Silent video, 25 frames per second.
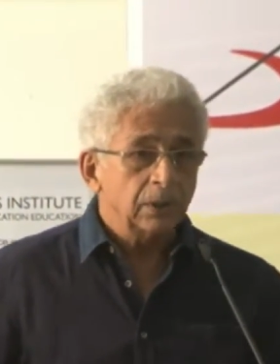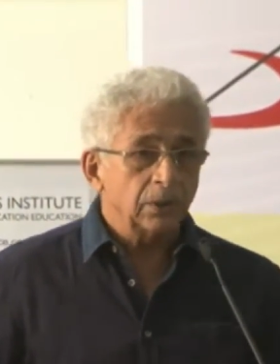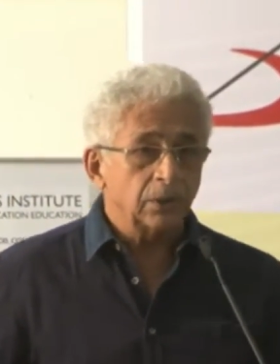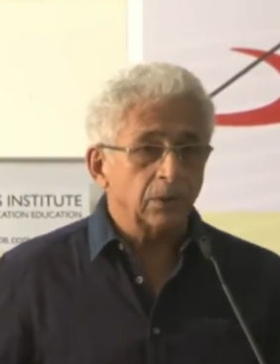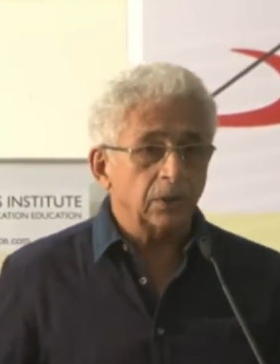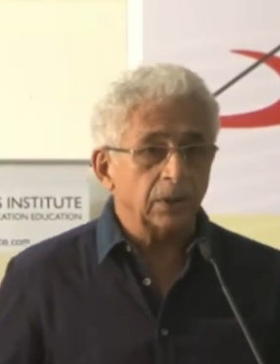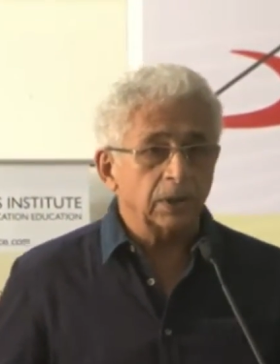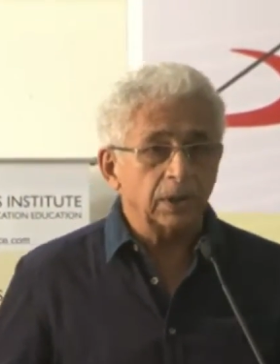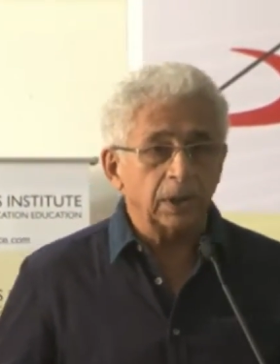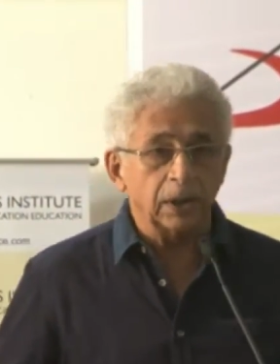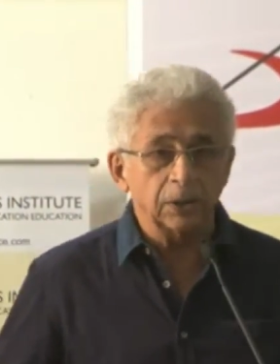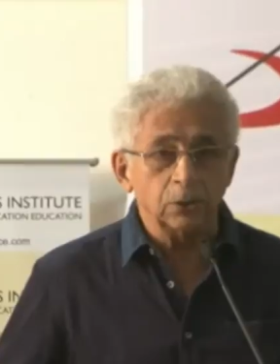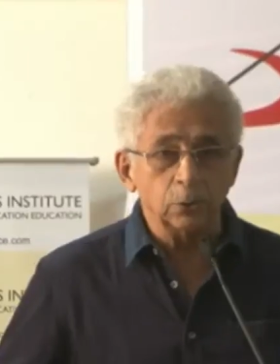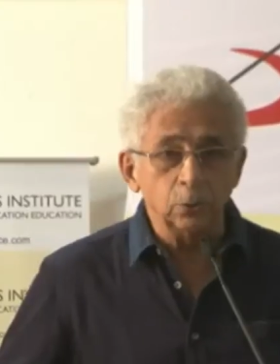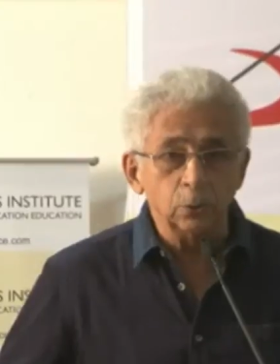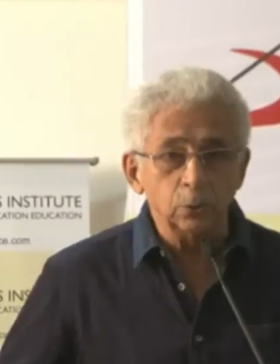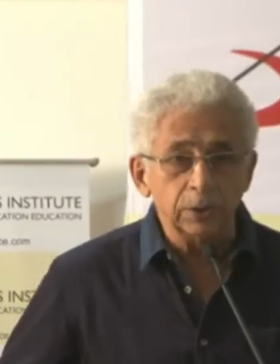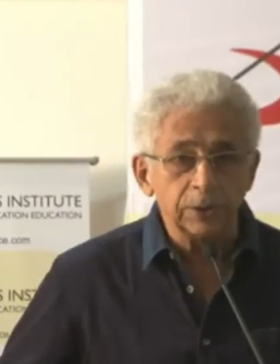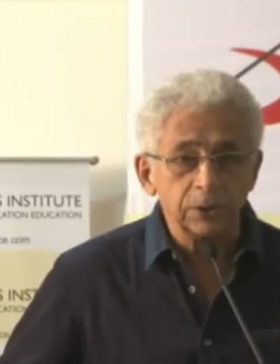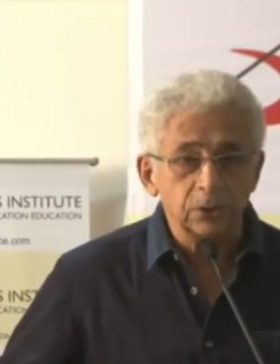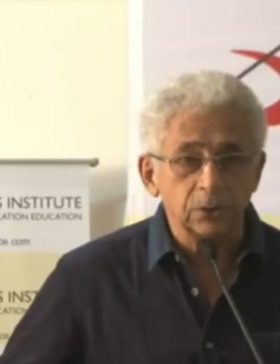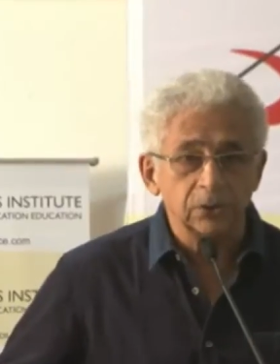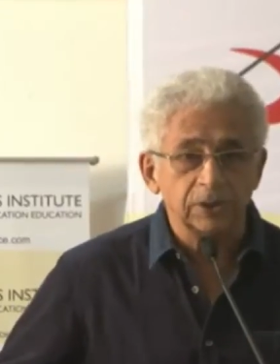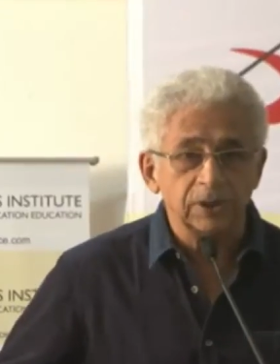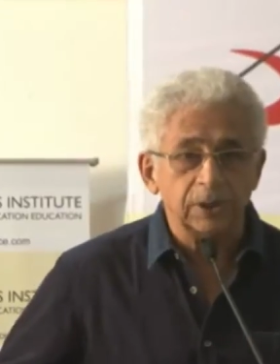a
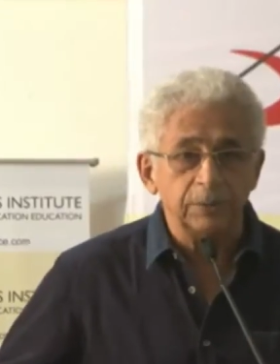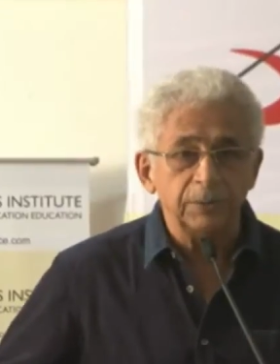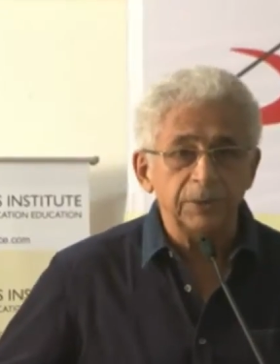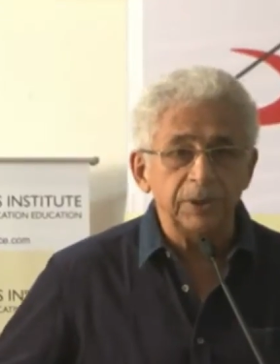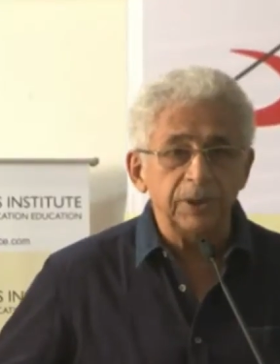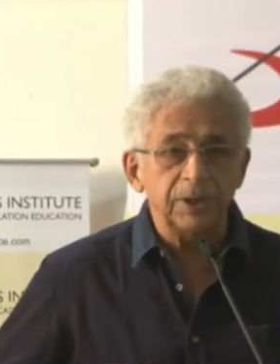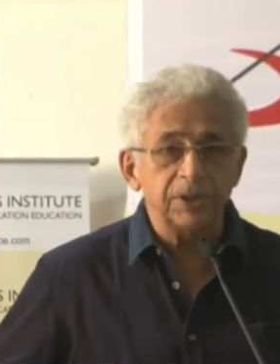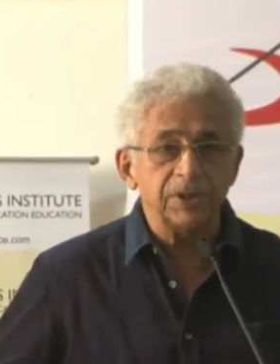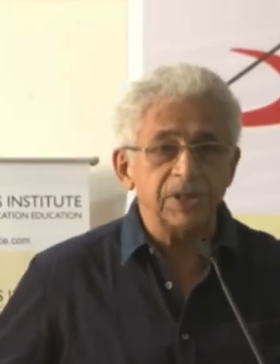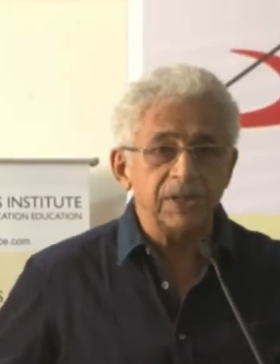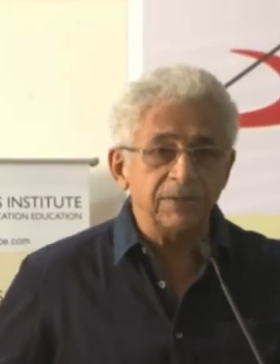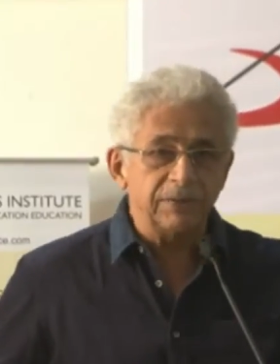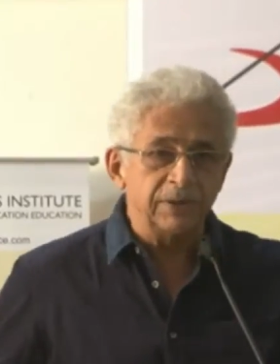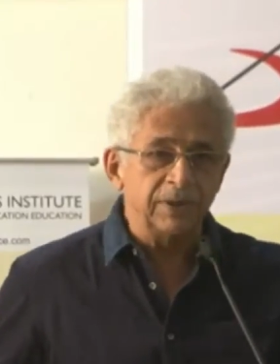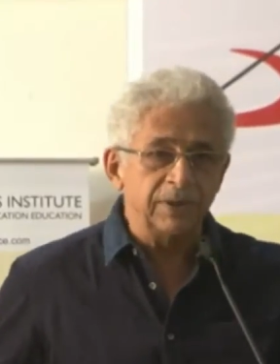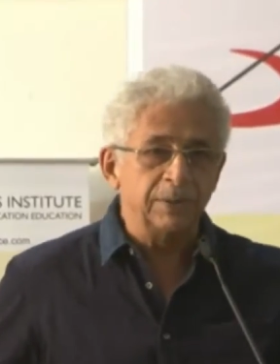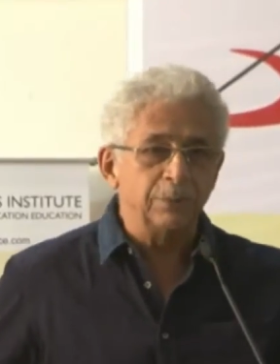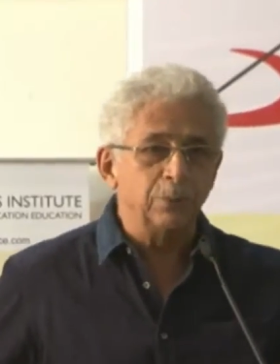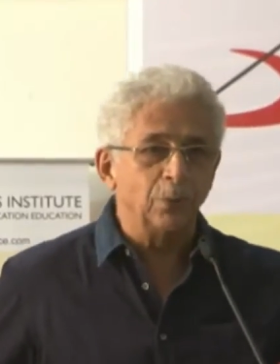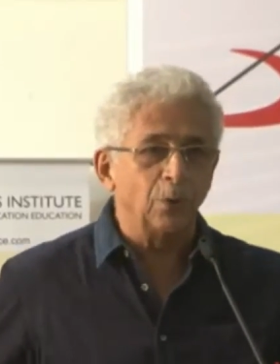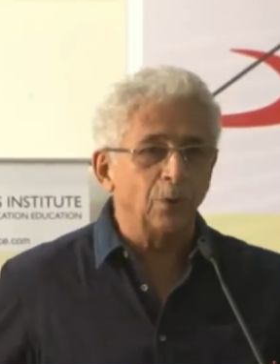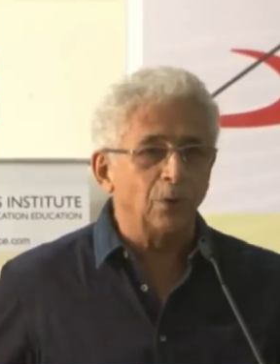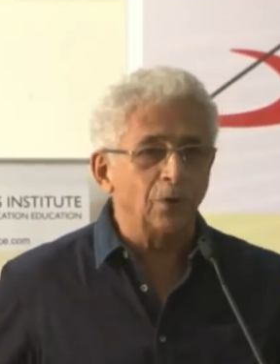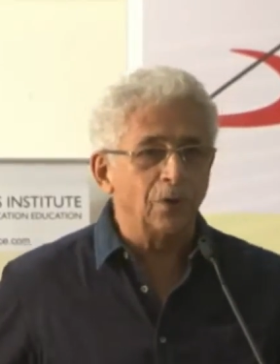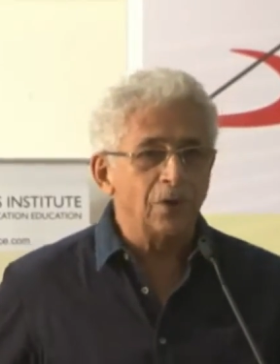cartoonist or something is even
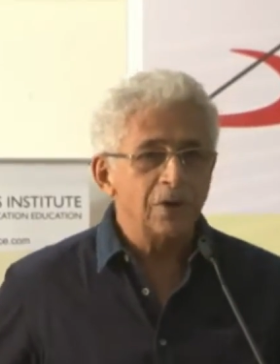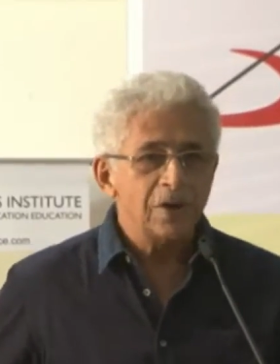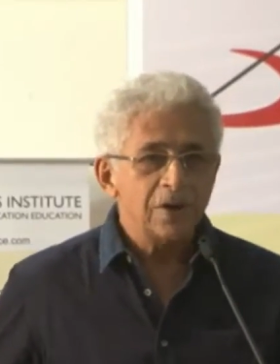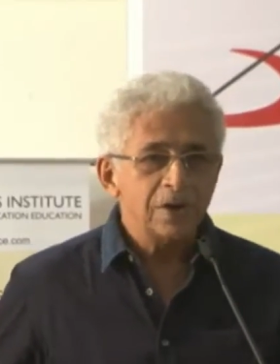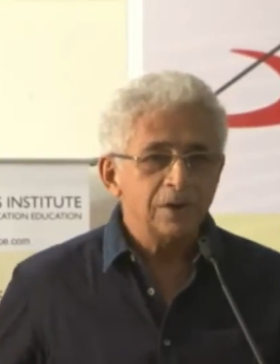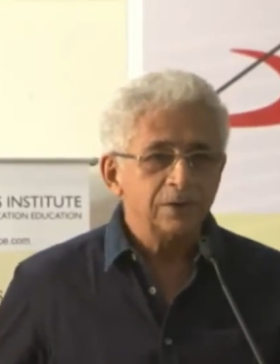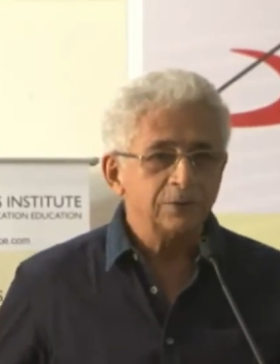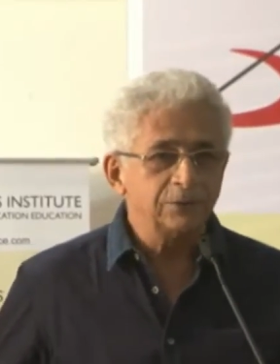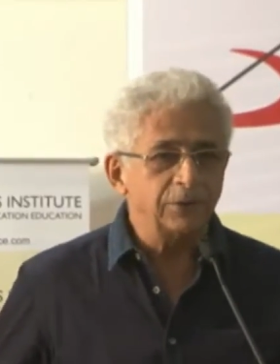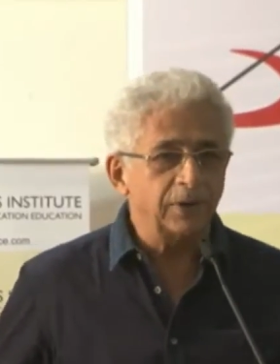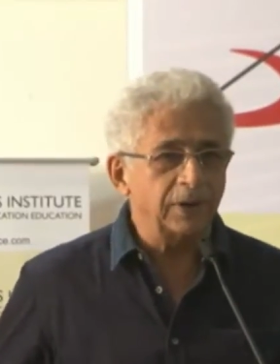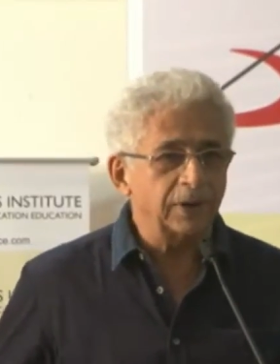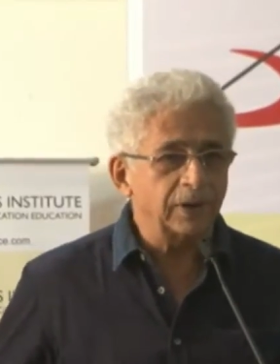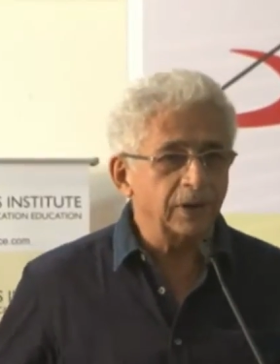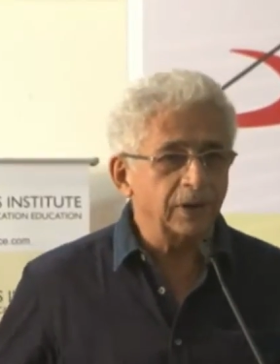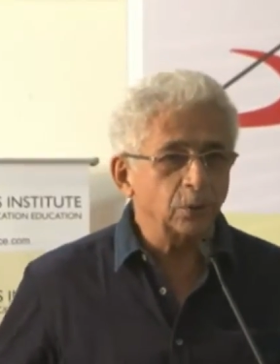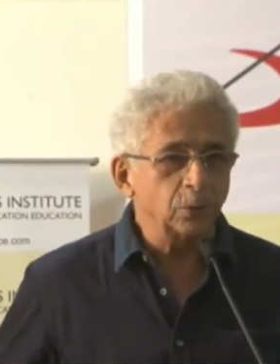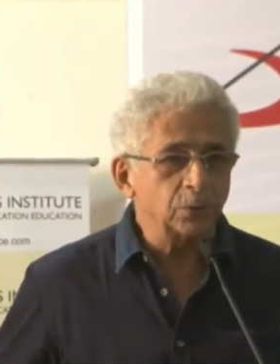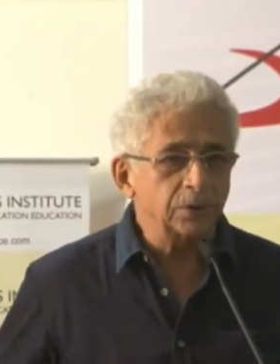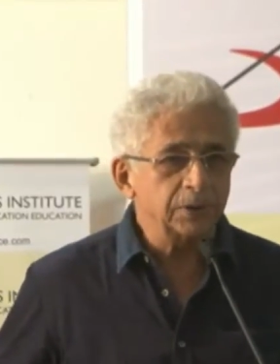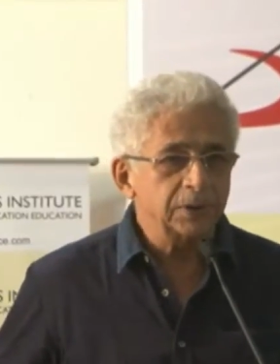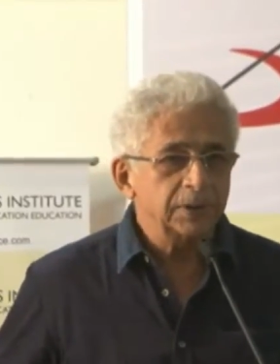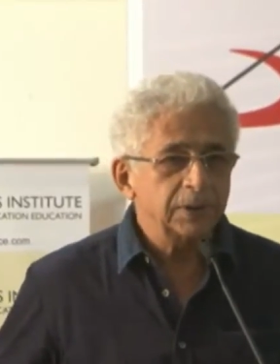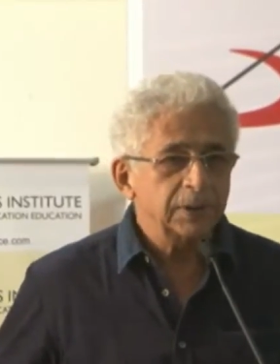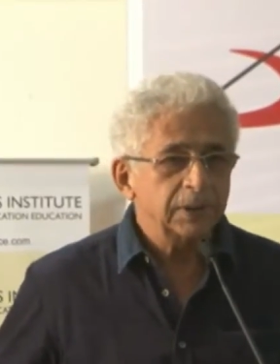more far
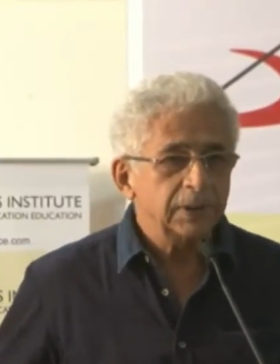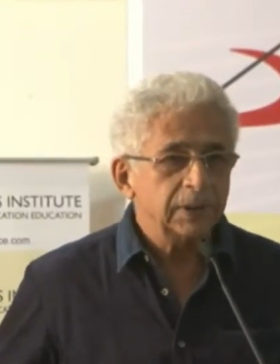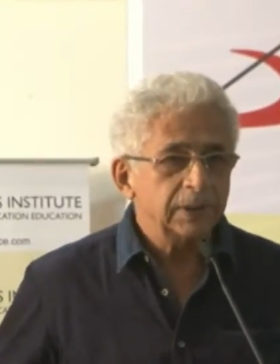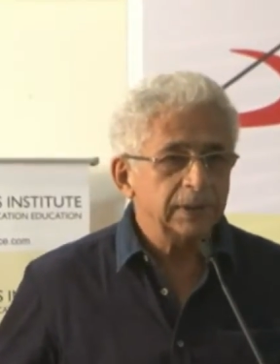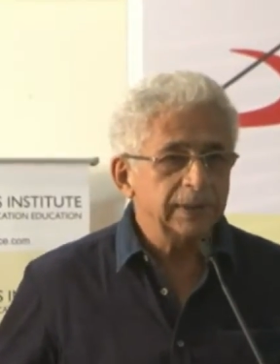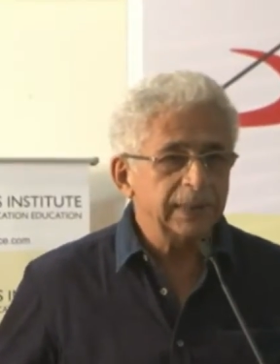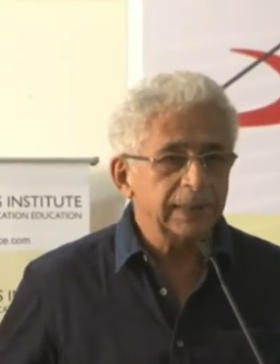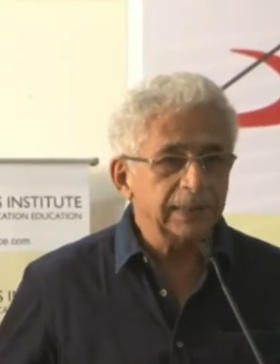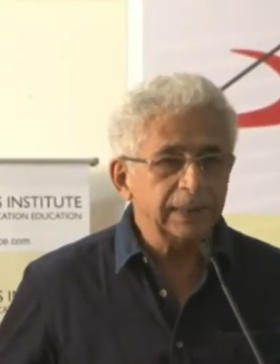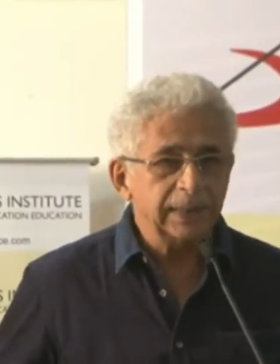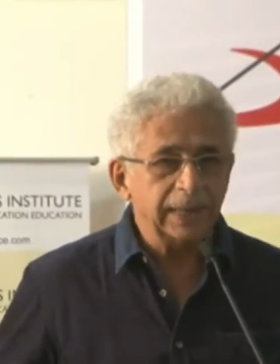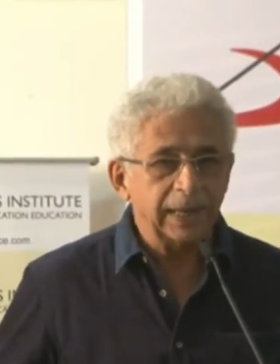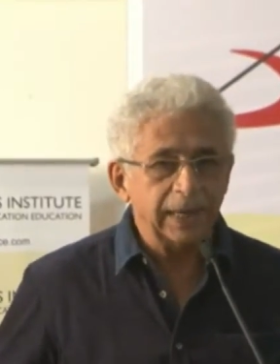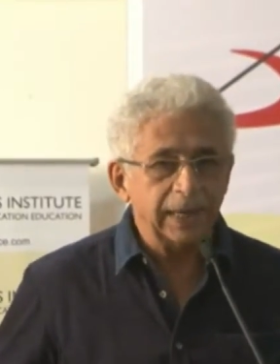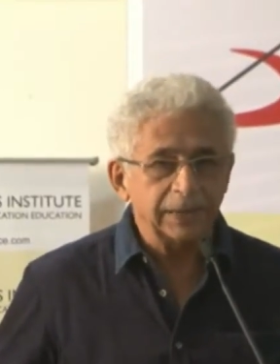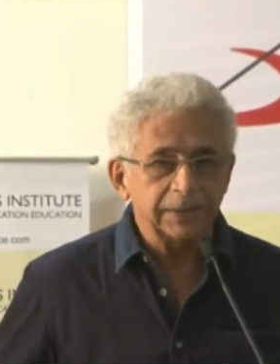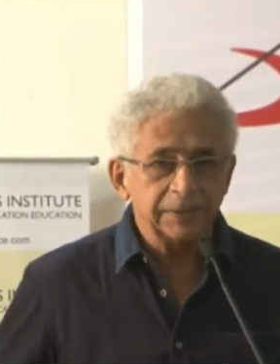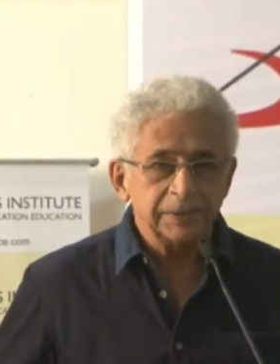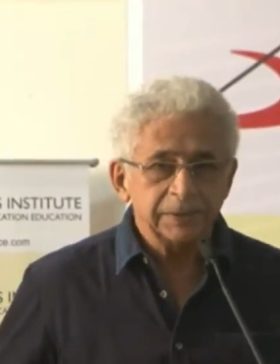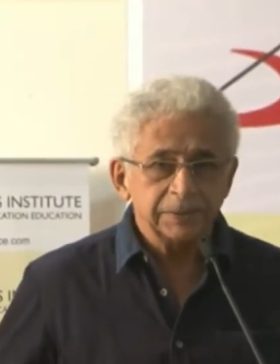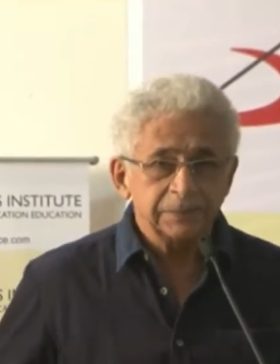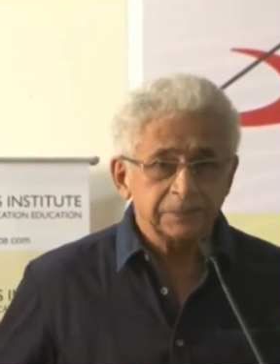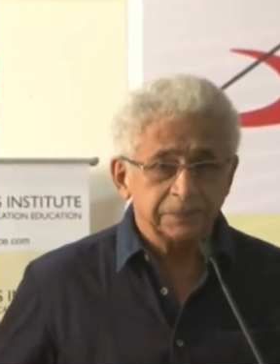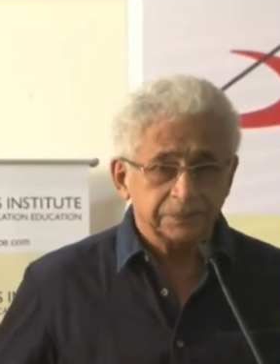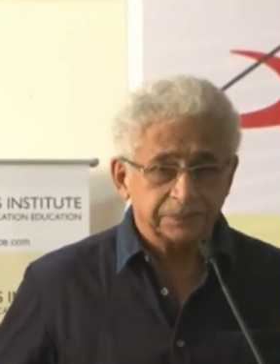out than
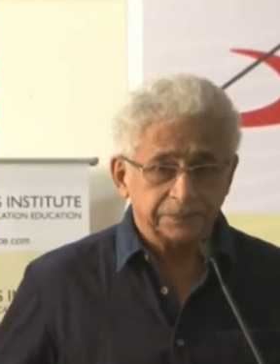that.